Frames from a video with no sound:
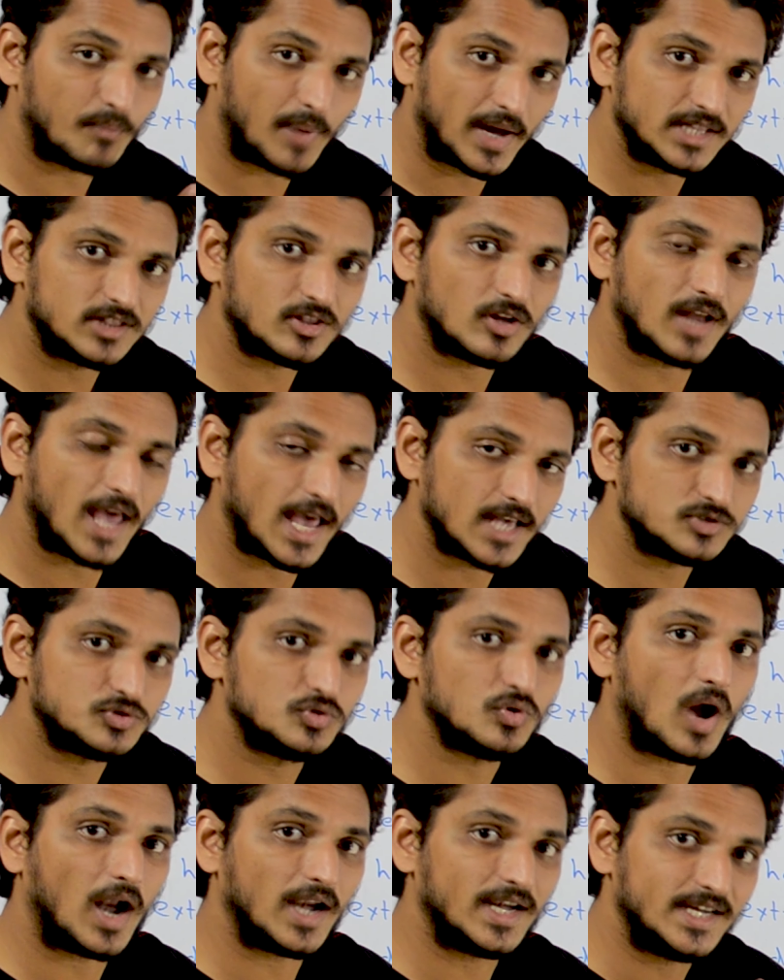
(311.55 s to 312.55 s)
Python has
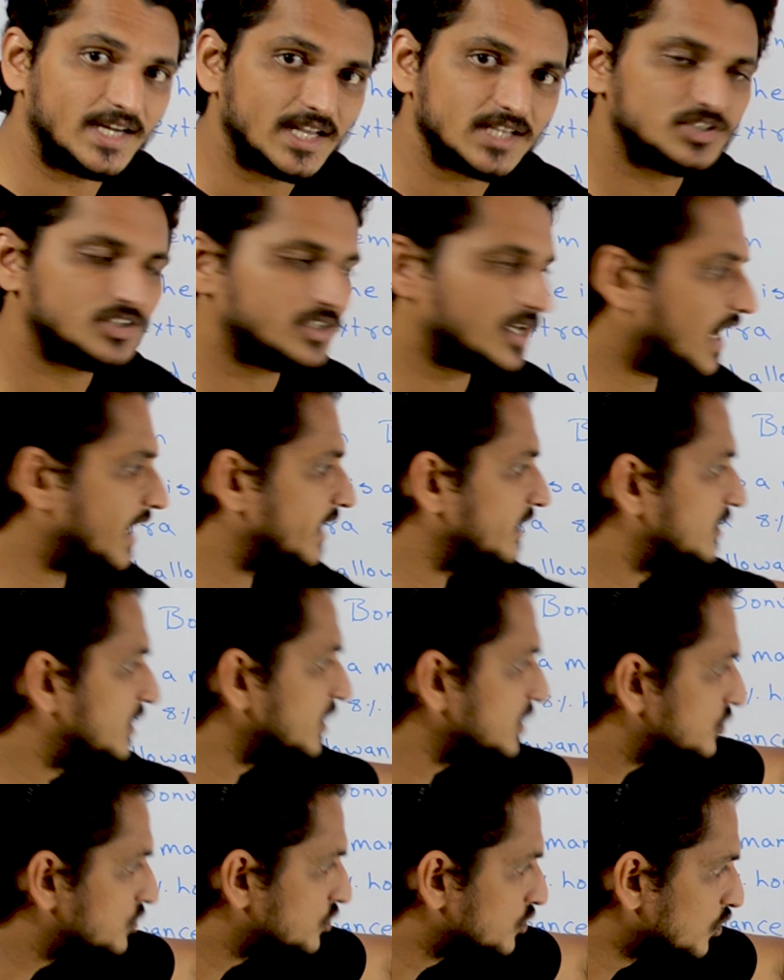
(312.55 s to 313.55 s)
to understand
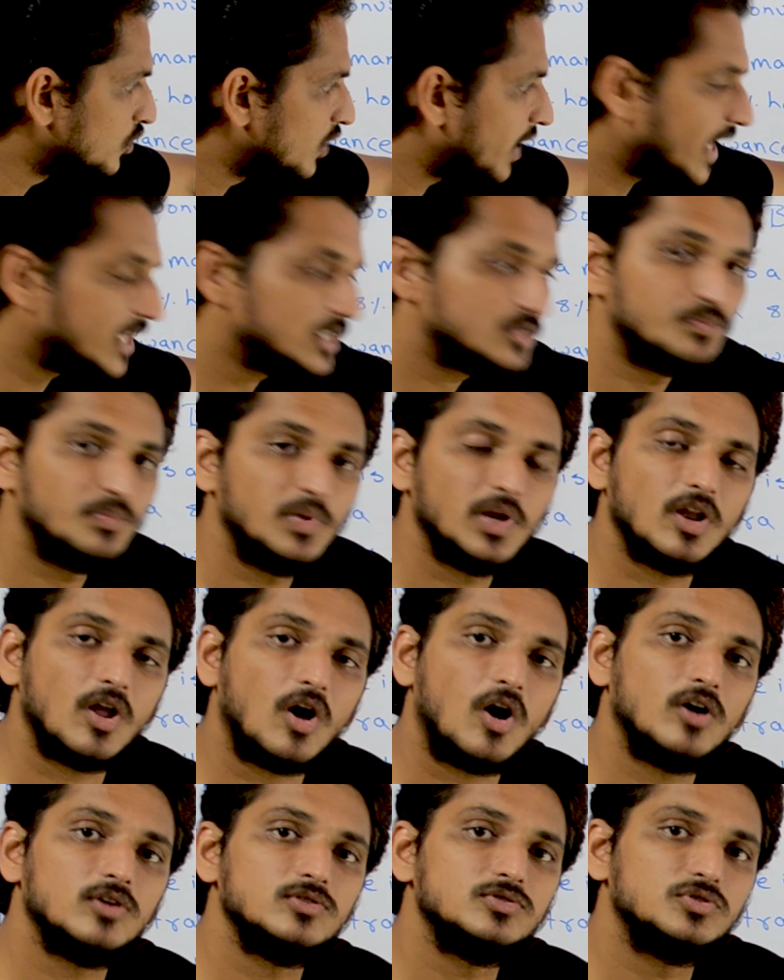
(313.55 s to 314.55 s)
these two lines
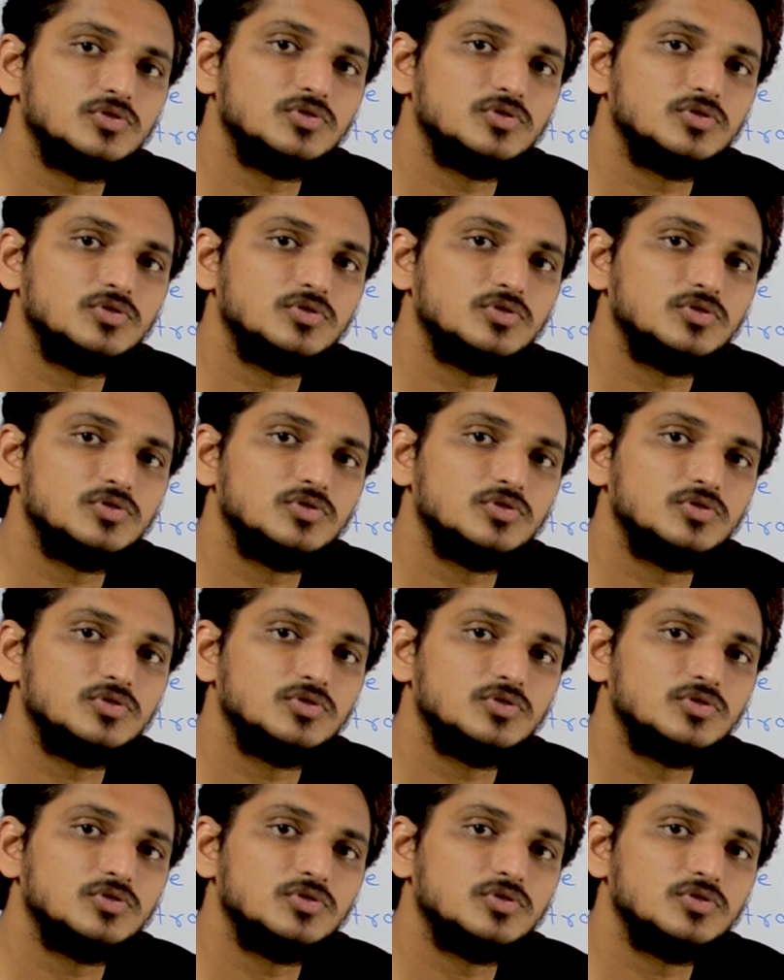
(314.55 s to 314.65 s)
belongs